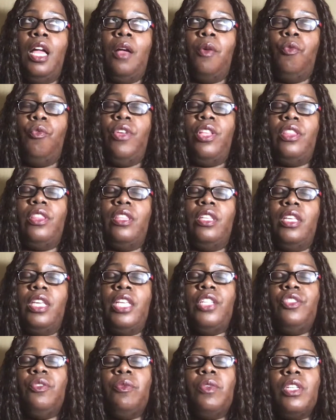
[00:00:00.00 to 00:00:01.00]
with
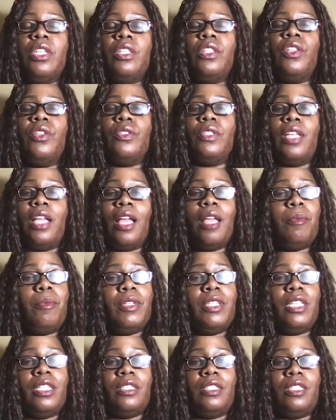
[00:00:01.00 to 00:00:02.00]
each one of those
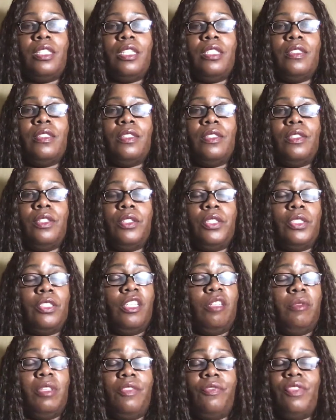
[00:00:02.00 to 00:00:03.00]
competencies, so there's
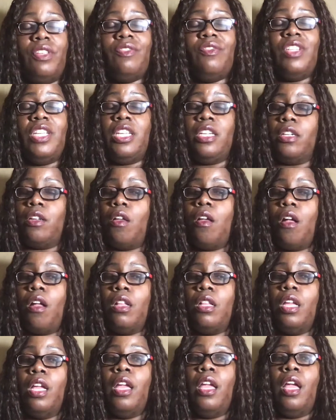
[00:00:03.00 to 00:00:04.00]
going to be 15 in
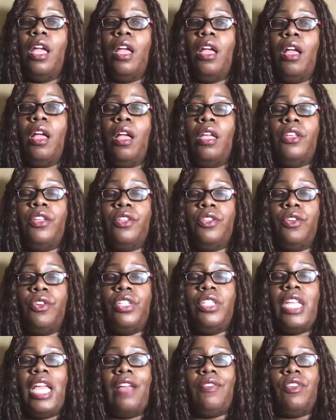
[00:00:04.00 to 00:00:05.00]
all, you're
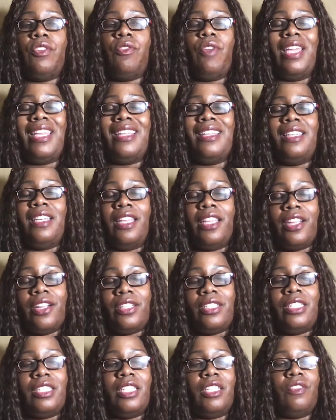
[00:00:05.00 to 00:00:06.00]
going to have to write a
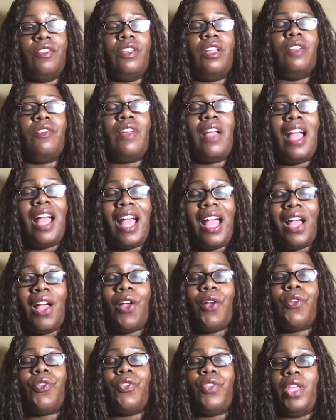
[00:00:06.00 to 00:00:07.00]
narrative of
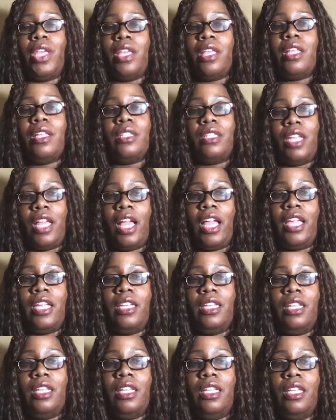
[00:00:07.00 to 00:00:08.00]
how they
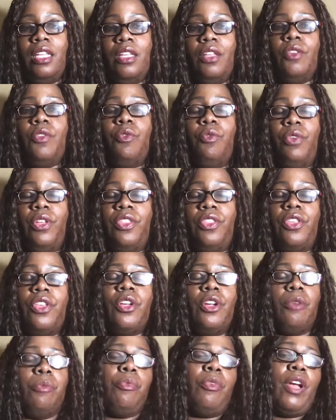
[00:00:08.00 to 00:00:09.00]
align with
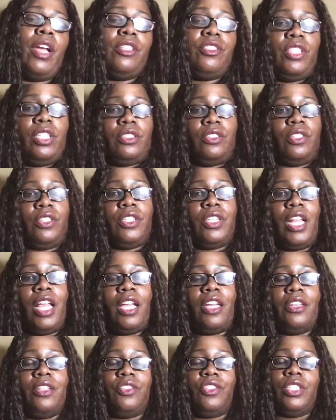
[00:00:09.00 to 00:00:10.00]
your project. So you're
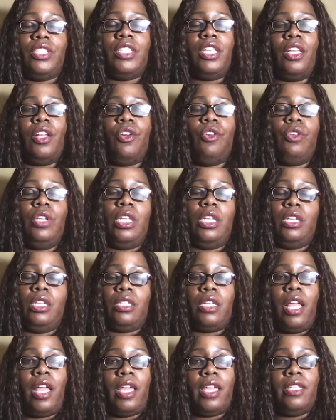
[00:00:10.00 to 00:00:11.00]
not going to just say, oh, it
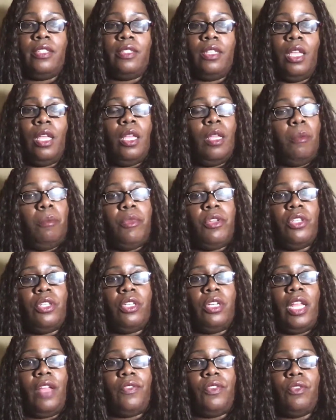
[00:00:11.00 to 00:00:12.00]
aligns, but you're
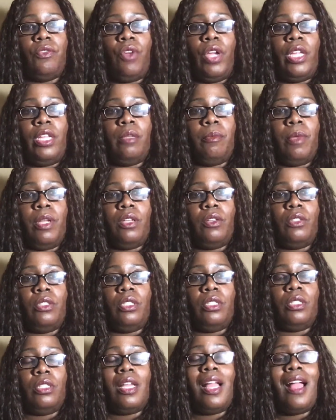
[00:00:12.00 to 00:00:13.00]
going to have to write about
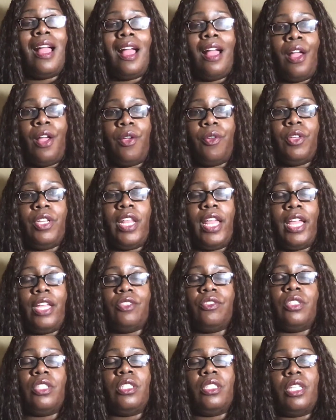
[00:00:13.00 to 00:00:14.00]
how it
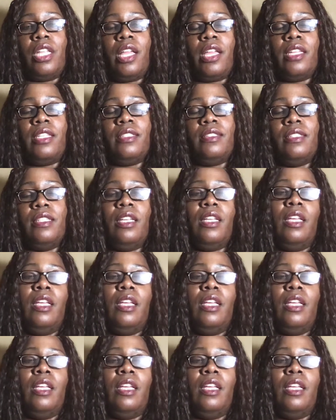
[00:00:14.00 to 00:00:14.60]
actually aligns.